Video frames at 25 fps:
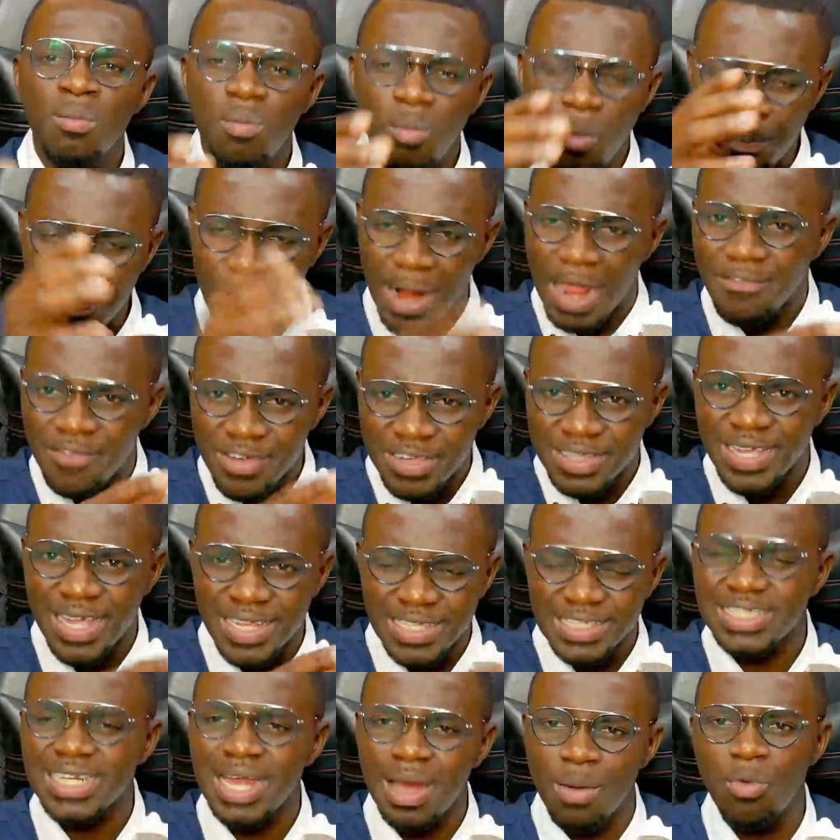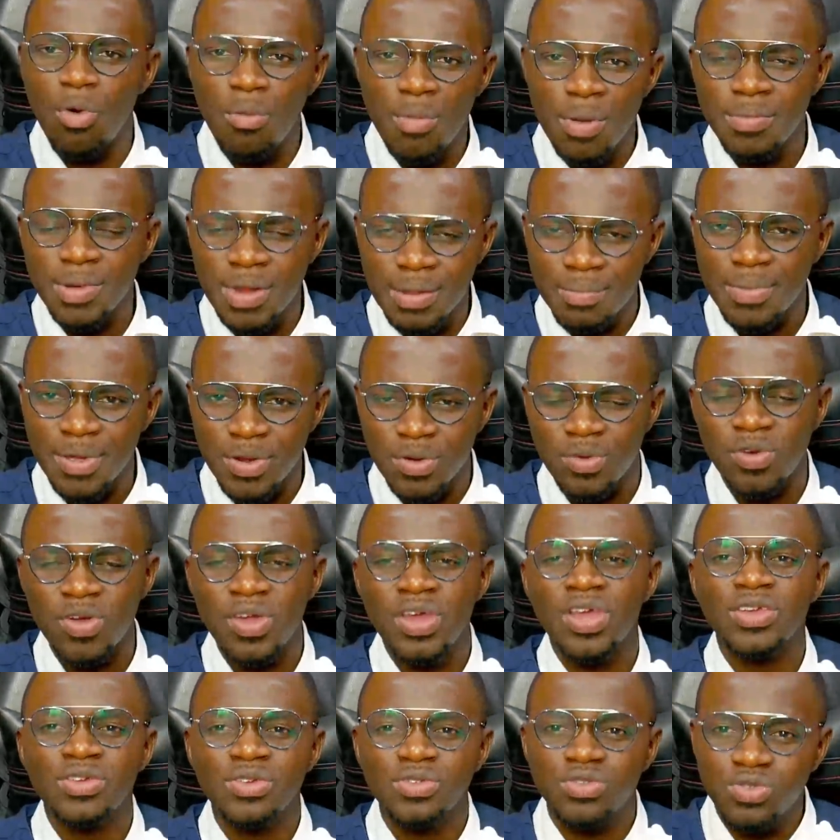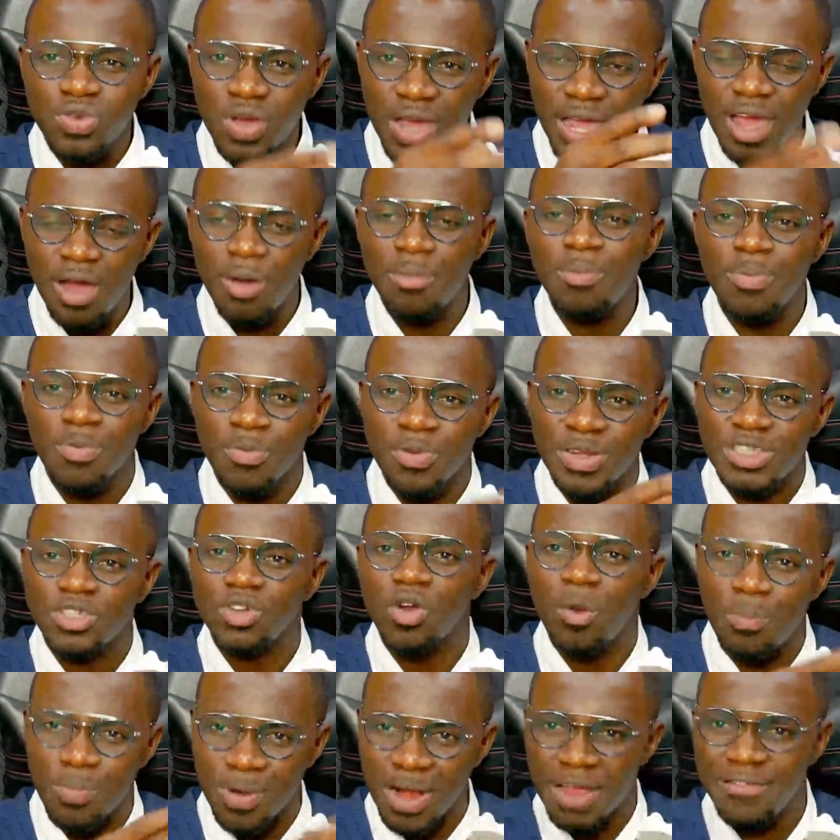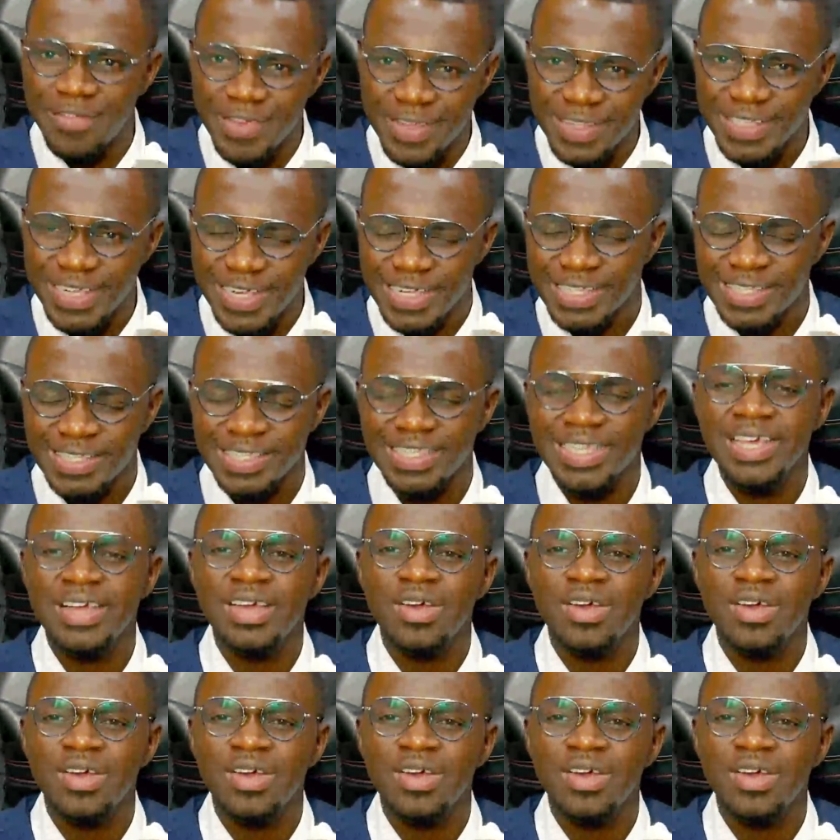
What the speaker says: private jet na mo mebrebe no you should help with your private jets.